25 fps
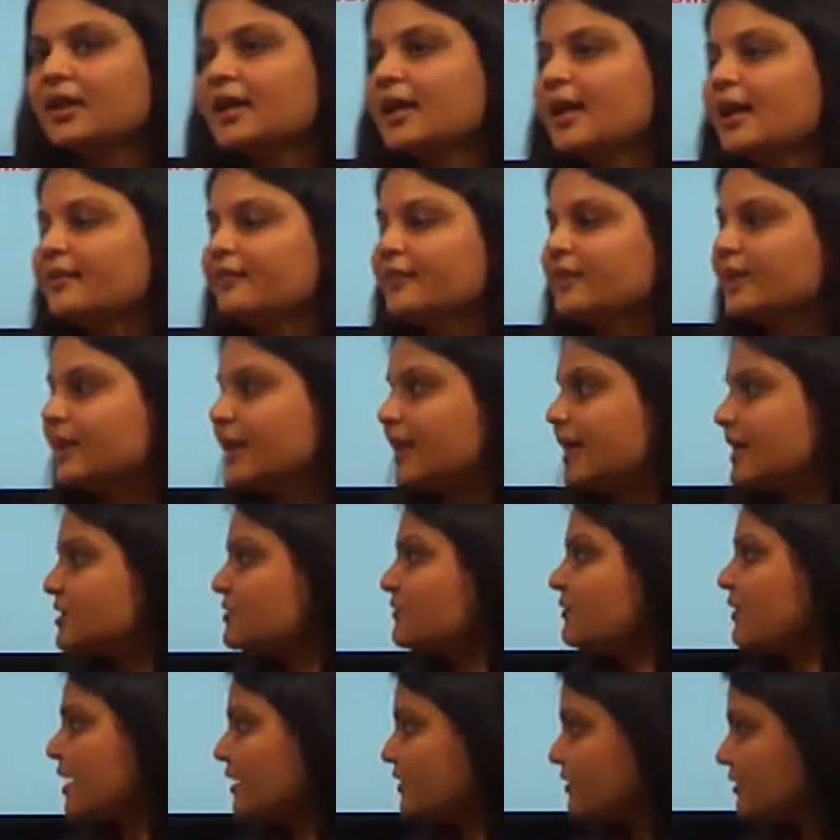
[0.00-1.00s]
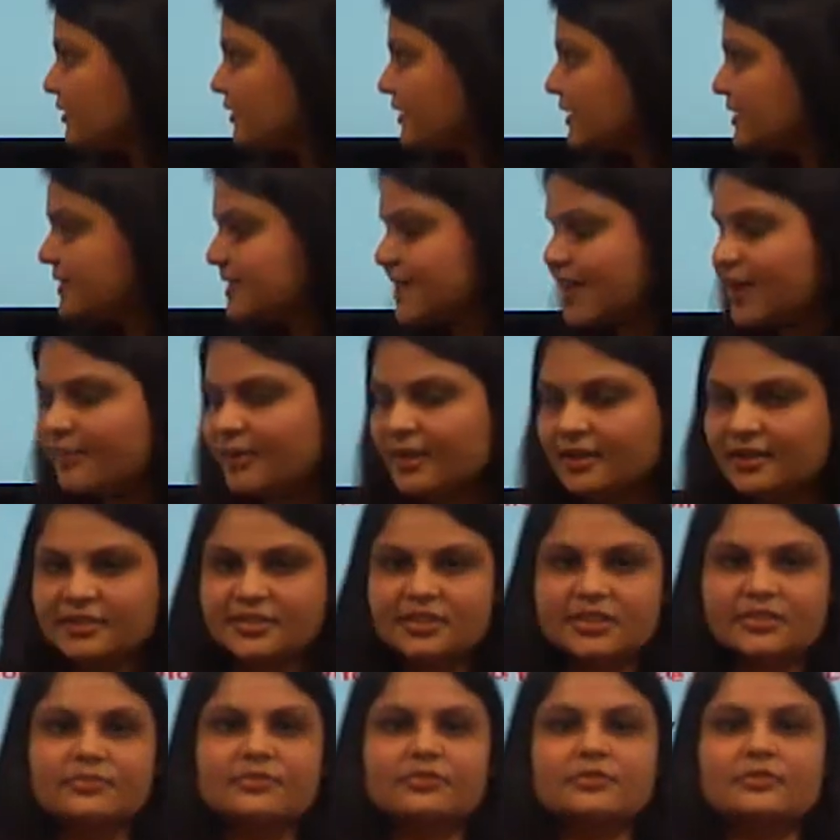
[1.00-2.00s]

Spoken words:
And the next factor is the ability